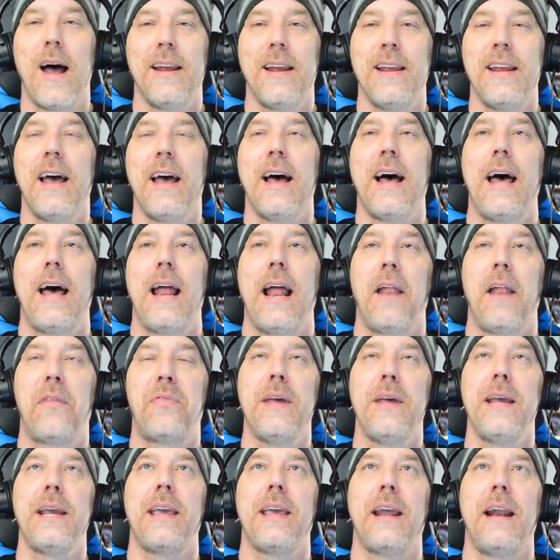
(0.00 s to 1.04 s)
Yeah. And I
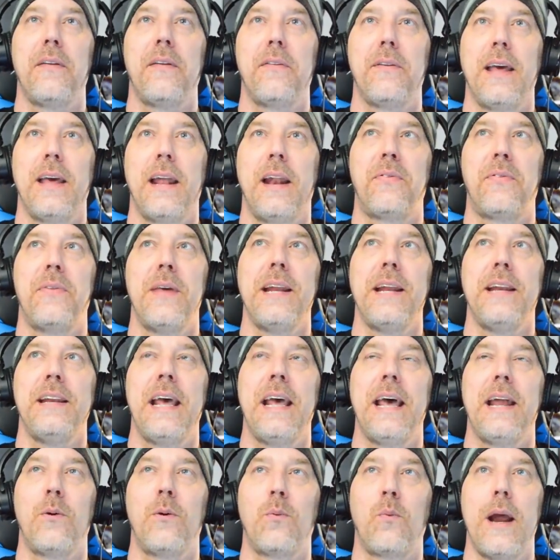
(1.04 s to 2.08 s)
think, and I, and I think Ned
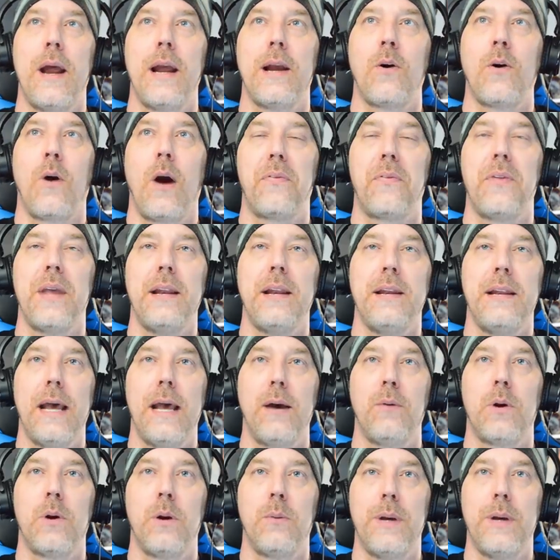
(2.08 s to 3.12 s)
and Rhaegar. I think Ned
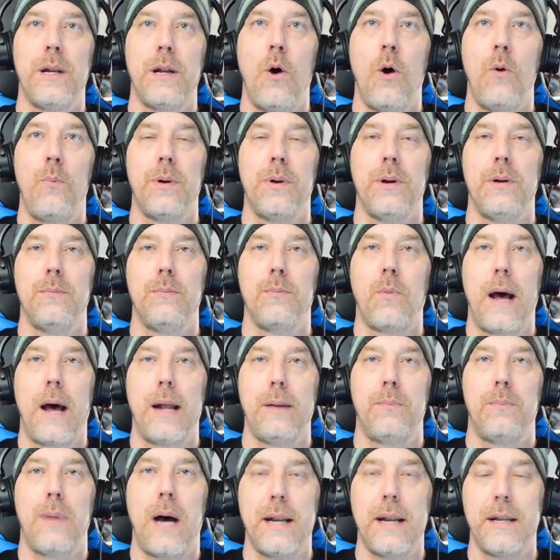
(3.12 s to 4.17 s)
would have been open
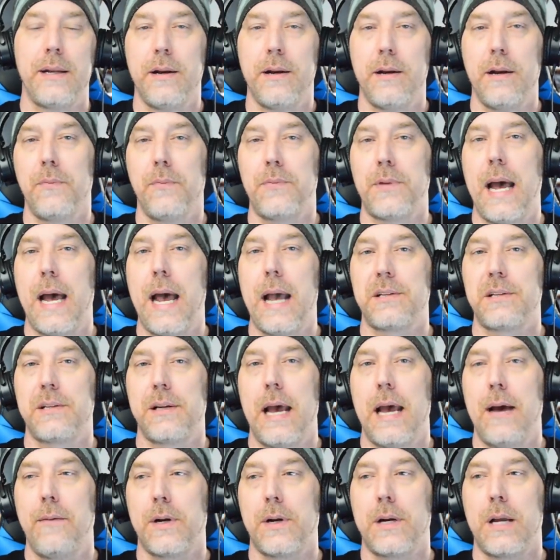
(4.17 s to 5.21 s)
minded enough to actually
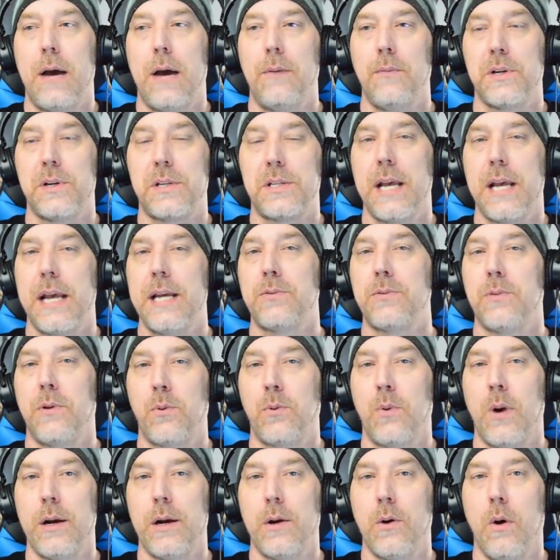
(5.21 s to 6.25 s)
have a conversation with
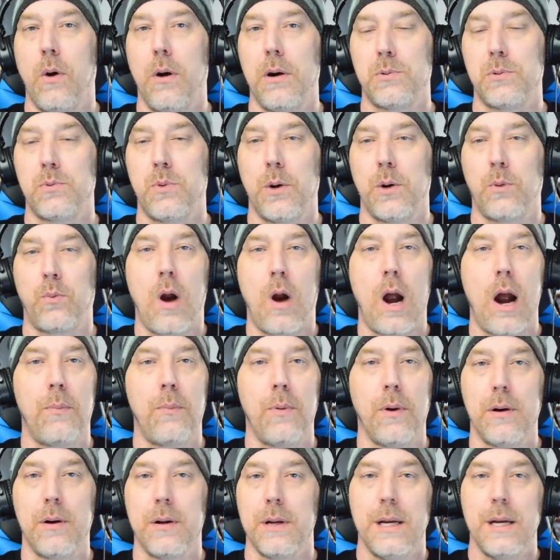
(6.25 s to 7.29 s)
Rhaegar, where
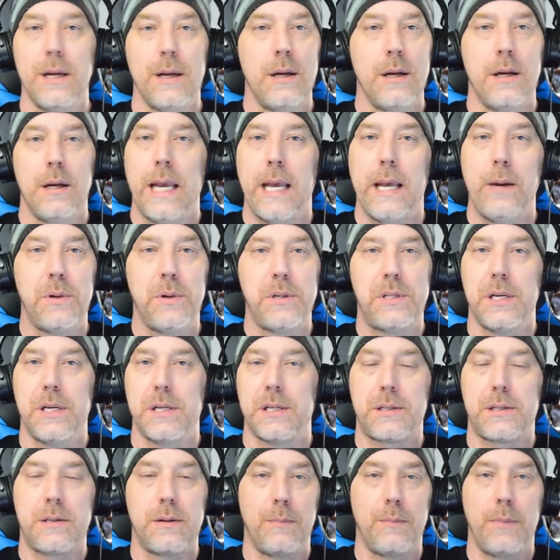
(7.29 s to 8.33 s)
Robert. He was just
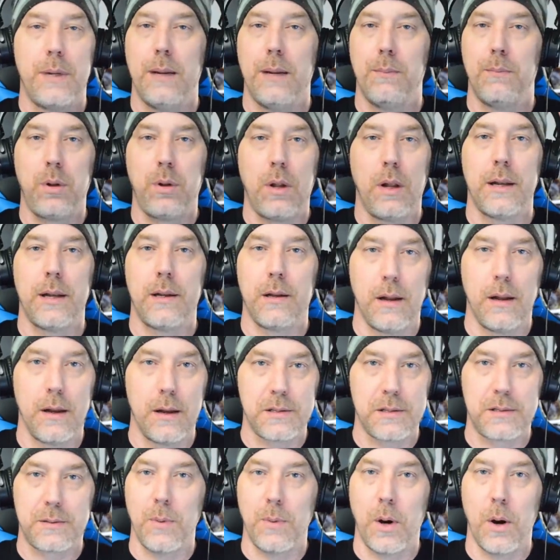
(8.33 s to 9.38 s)
uh, in
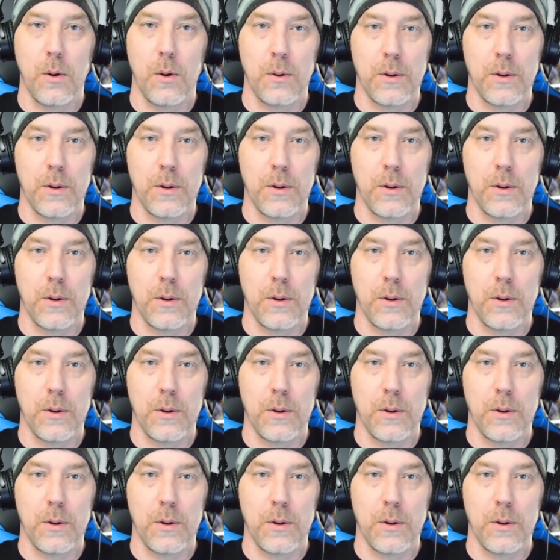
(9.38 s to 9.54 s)
bloodlust mode.